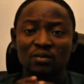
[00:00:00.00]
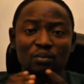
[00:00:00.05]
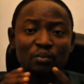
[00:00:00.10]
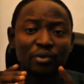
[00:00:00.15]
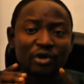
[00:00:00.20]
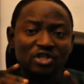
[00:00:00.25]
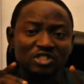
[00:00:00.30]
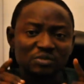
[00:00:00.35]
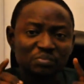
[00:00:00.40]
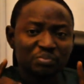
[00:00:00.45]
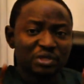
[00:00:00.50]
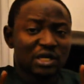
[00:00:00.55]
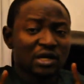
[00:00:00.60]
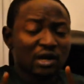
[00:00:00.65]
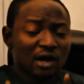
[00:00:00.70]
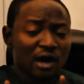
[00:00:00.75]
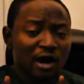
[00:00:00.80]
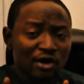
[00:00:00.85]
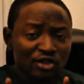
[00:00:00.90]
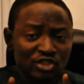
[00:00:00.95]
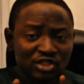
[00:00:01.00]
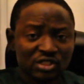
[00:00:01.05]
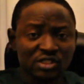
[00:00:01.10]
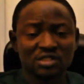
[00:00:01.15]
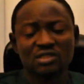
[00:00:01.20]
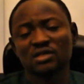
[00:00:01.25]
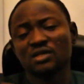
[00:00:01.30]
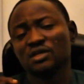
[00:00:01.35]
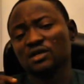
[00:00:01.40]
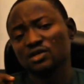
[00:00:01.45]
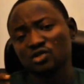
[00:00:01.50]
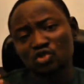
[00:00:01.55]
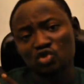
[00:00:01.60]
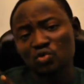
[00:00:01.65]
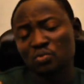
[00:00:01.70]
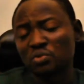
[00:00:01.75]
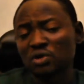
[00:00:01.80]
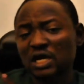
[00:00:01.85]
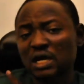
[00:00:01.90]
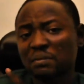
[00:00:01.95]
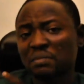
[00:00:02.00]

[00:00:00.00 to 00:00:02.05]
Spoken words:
But because tubular